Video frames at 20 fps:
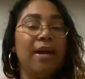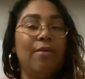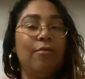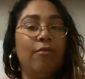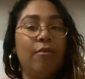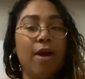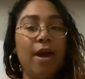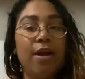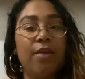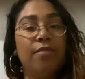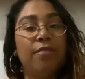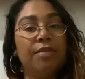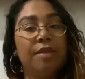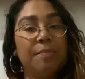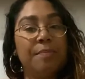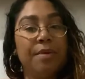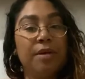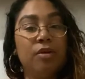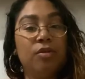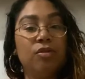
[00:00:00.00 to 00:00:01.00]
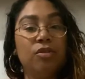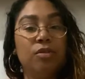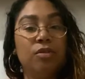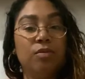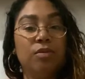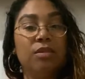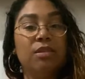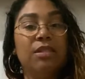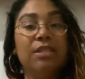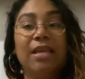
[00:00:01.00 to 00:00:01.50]
I fried it for the pickles, it
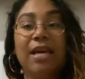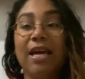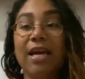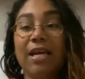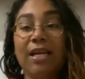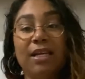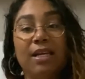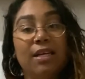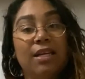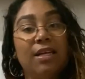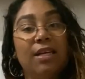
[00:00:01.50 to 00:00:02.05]
was, yeah...